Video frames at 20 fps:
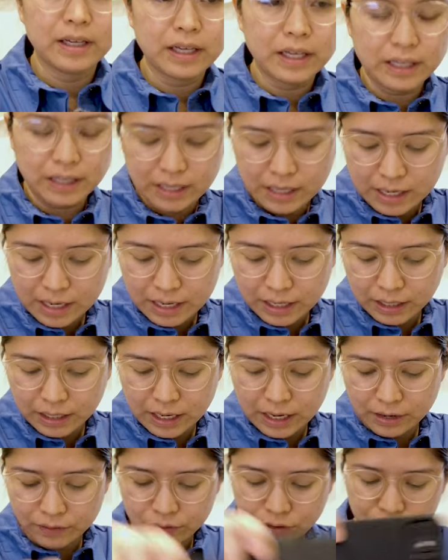And then I'll
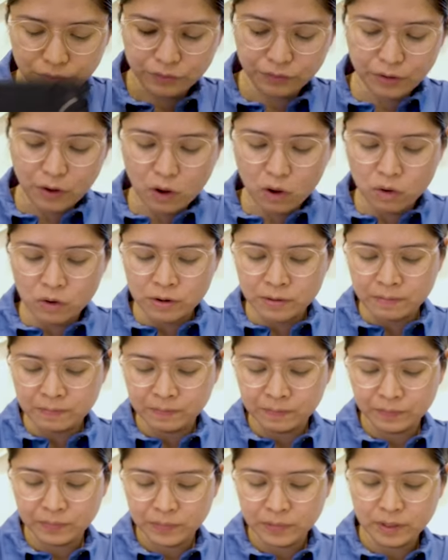have the phone,
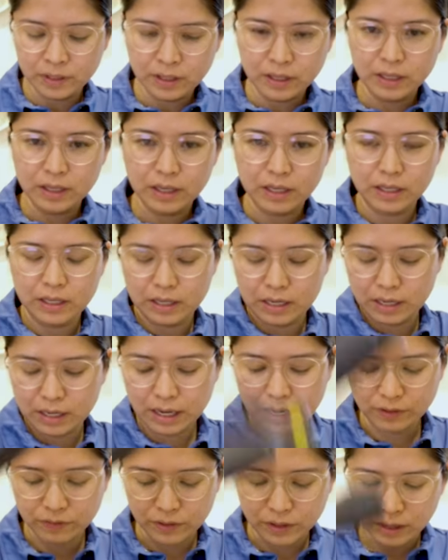and then I'll
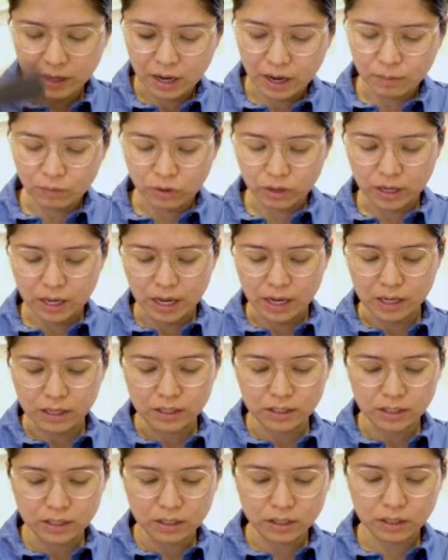have the camera
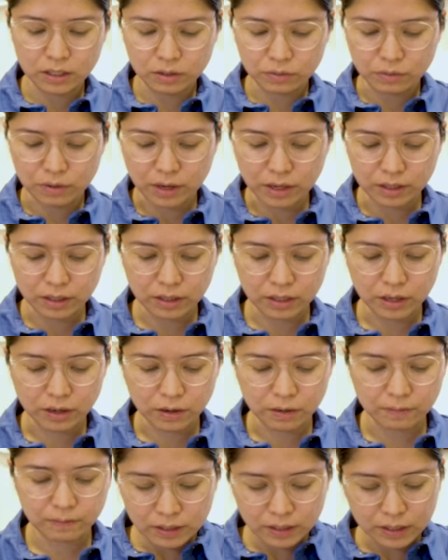case right
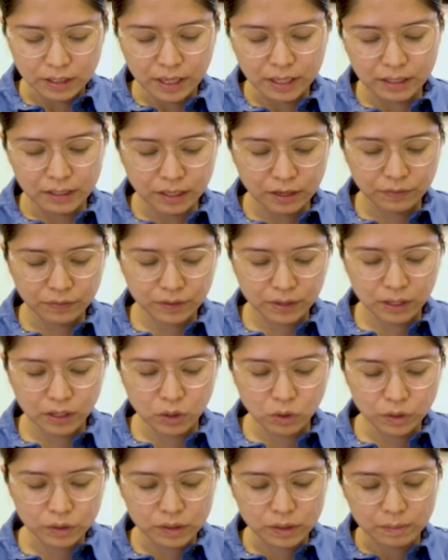there. So that definitely
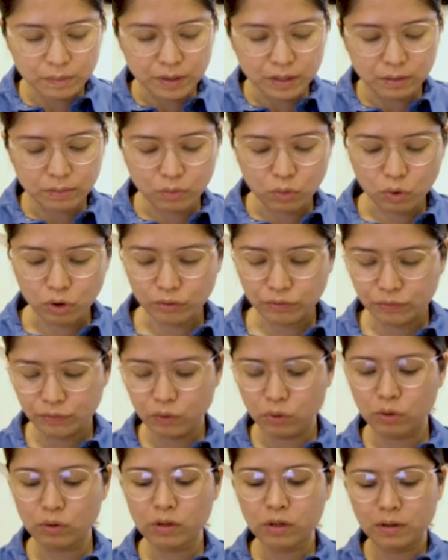looks a bit more
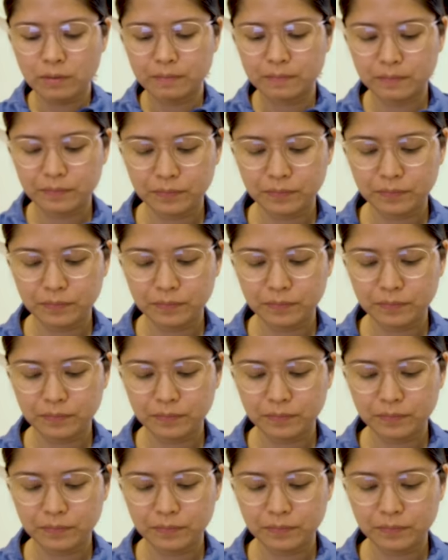full.